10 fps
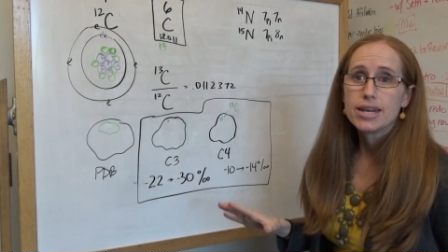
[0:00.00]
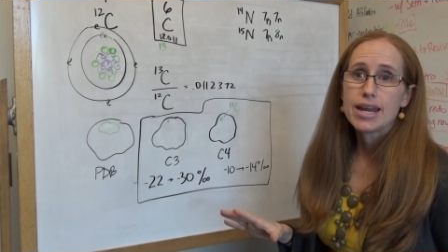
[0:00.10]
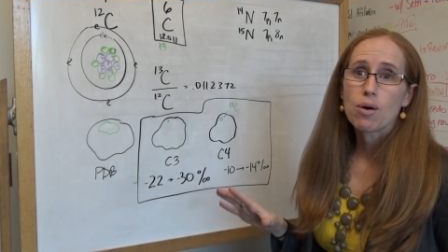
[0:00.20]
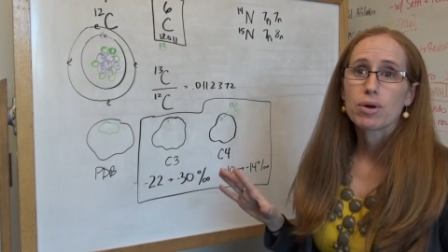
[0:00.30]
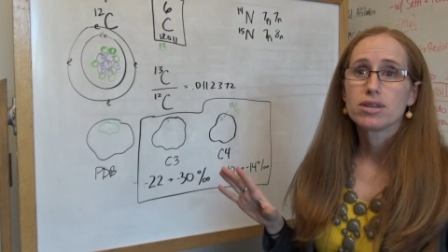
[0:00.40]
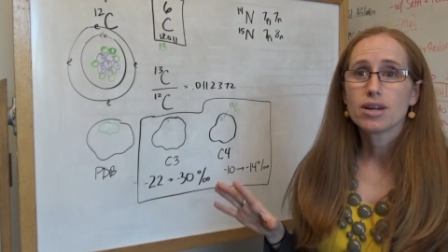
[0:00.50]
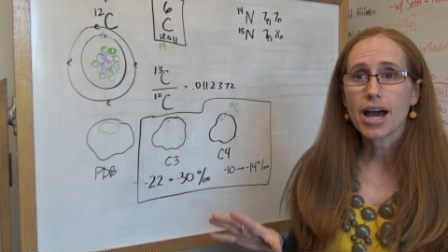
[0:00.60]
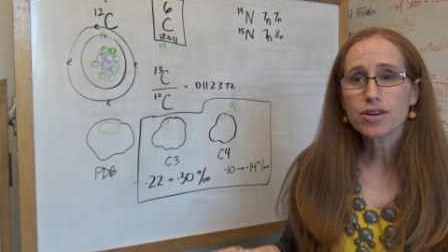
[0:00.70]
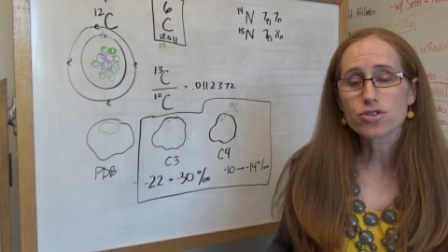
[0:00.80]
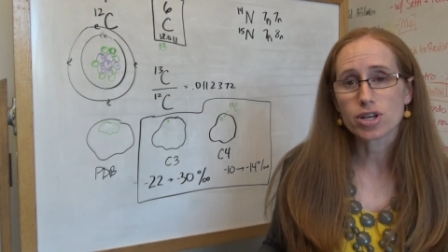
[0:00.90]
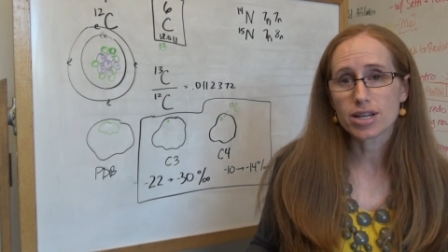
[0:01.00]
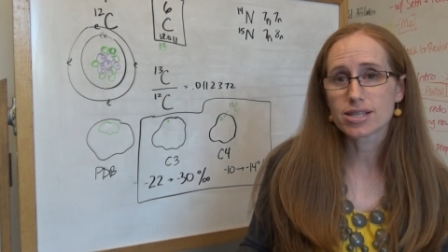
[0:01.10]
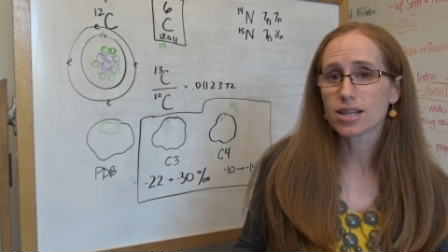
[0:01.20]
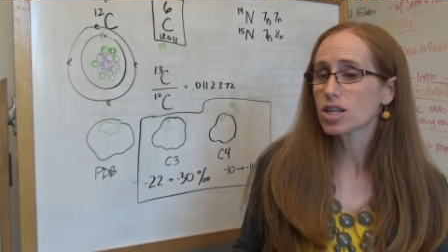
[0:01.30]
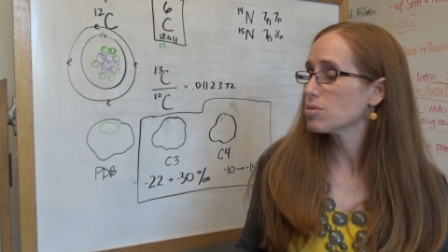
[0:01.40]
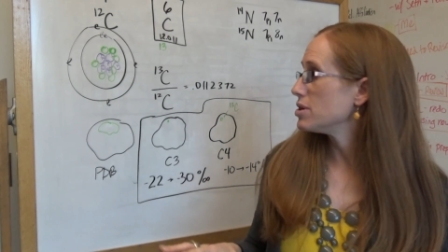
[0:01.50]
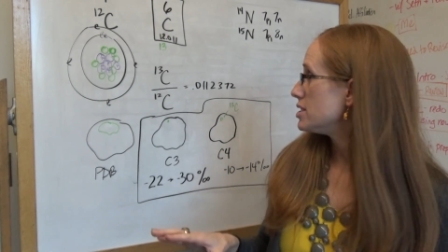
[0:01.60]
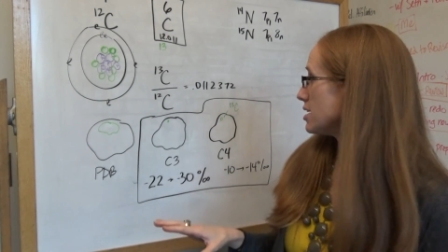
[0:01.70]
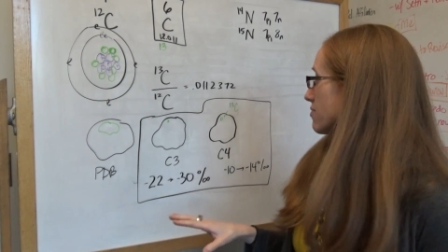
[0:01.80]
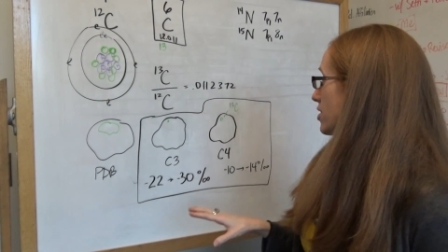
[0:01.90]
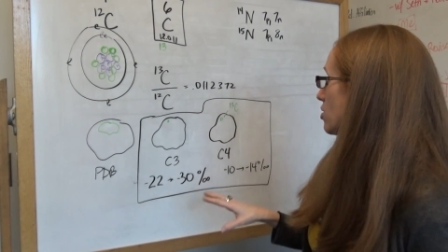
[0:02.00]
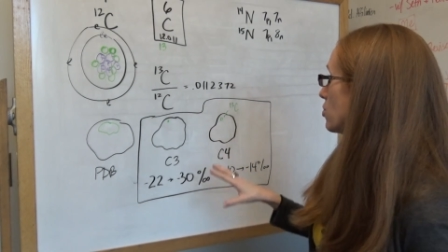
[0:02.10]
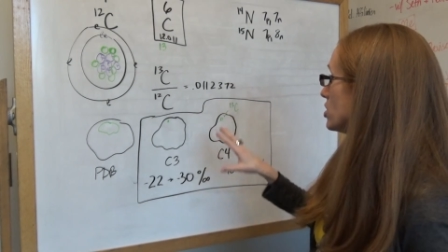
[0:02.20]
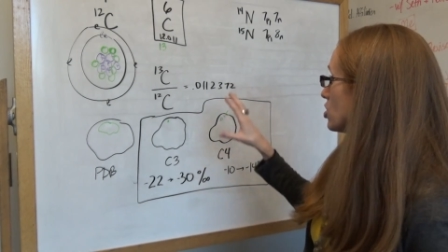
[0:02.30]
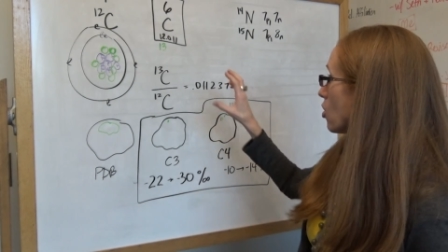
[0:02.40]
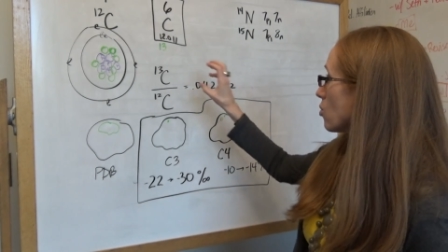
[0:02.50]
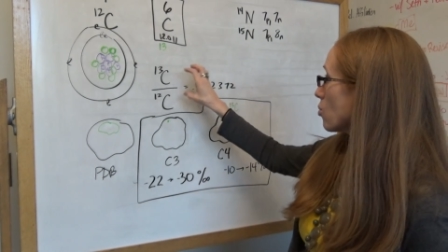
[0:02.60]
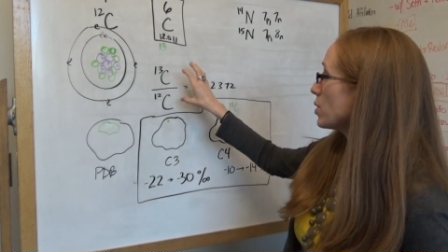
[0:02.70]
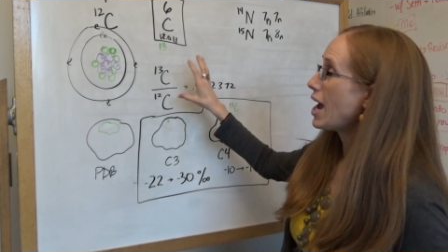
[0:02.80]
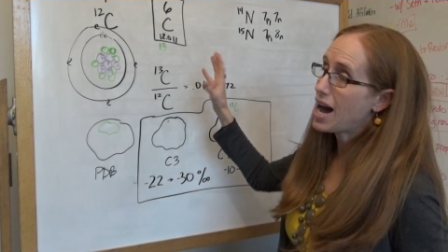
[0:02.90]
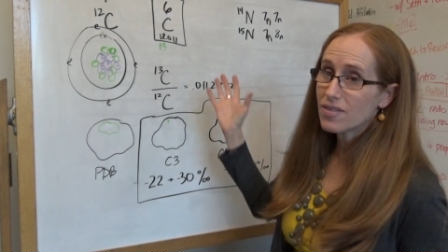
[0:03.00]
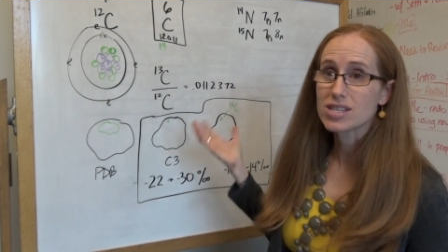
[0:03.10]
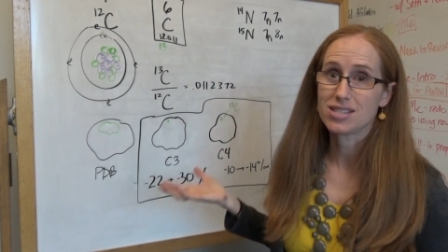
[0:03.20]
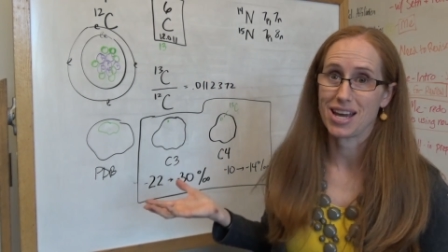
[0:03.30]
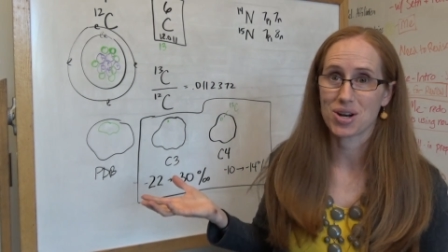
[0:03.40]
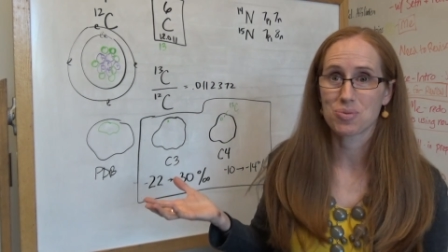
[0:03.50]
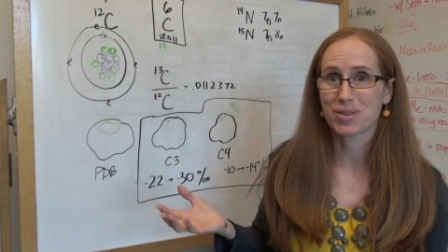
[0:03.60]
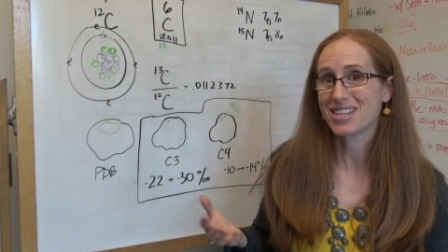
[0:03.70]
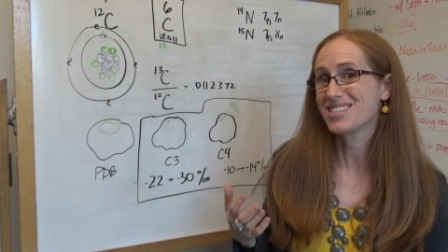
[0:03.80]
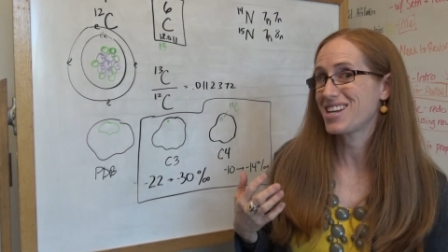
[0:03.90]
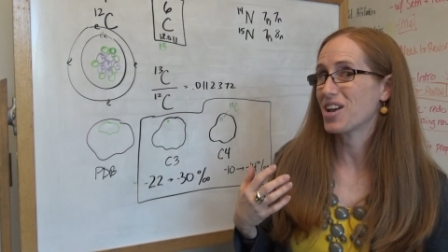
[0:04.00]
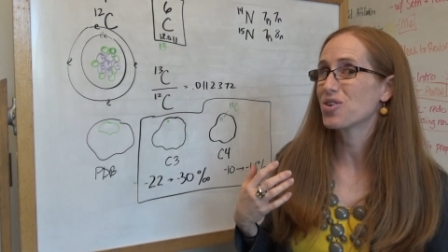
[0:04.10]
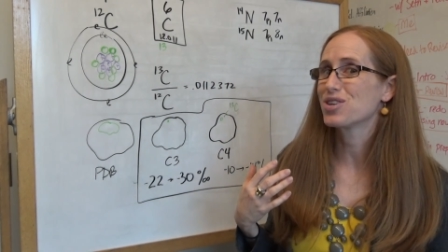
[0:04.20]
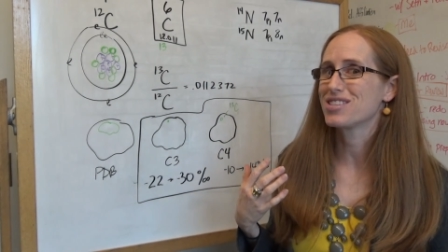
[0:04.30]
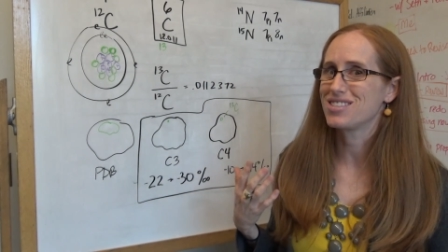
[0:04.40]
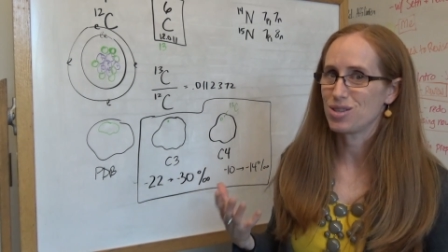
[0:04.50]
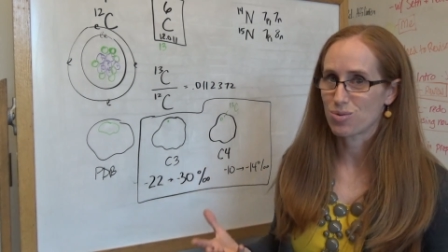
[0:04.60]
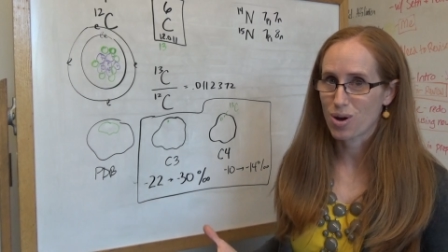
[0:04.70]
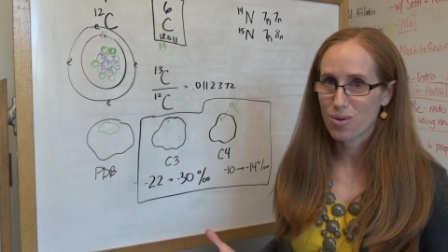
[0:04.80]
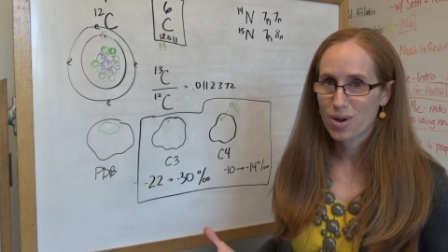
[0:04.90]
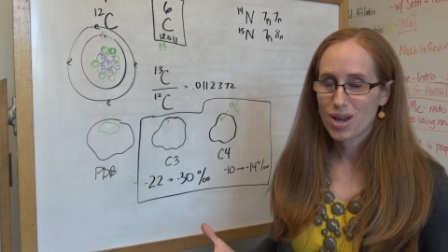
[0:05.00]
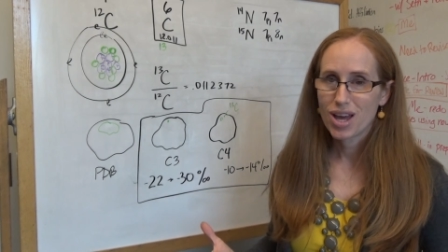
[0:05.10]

Now with nitrogen, it's a little bit different. We have a standard, but the standard is 0.